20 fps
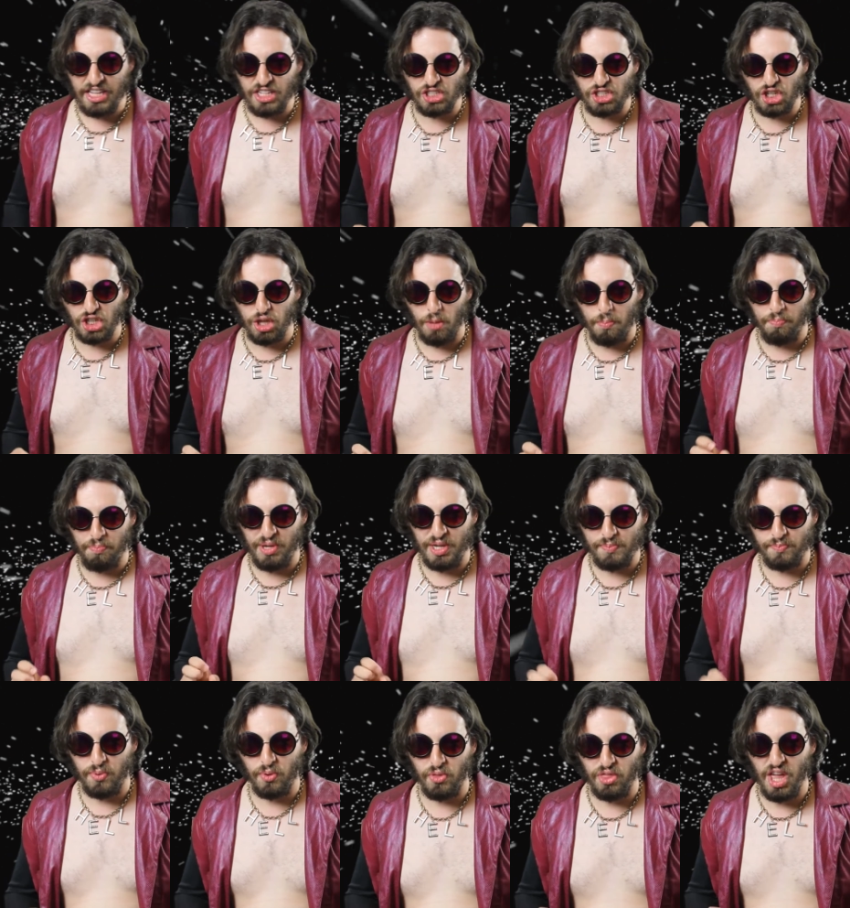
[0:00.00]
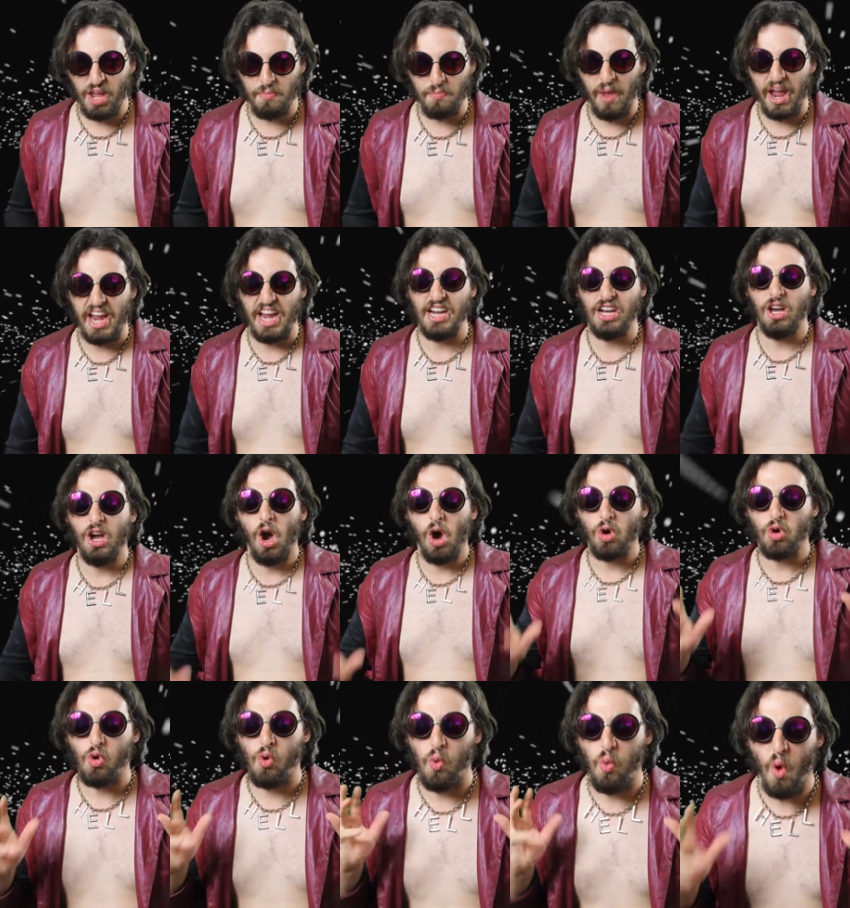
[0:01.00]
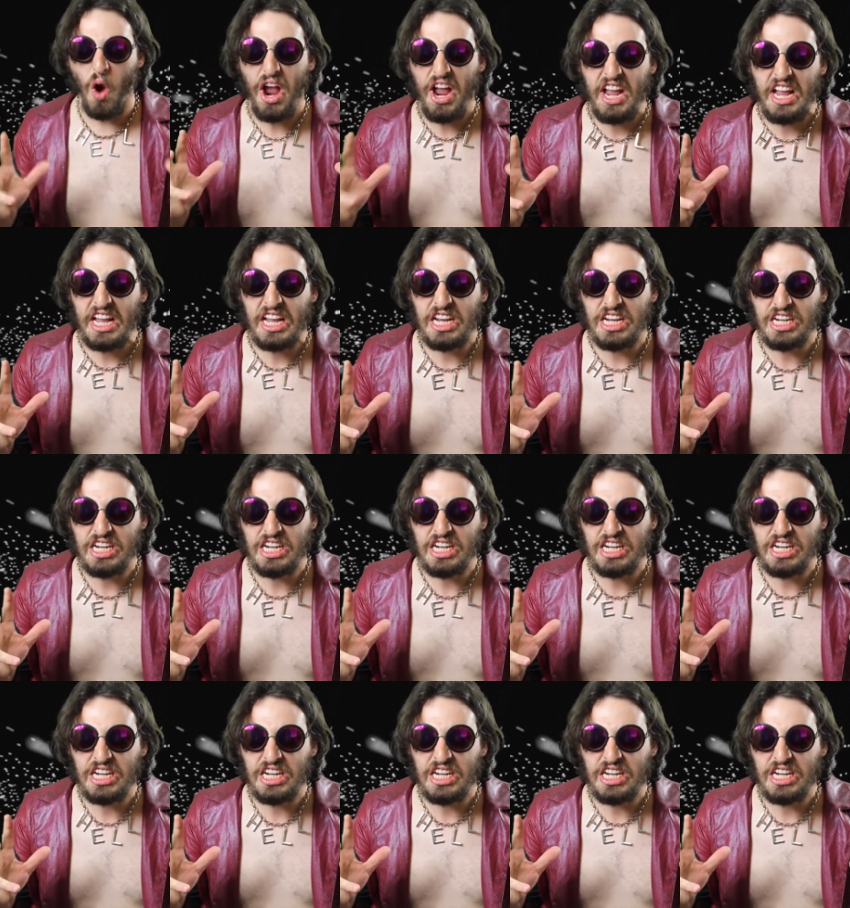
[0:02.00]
these are the people that made Quake.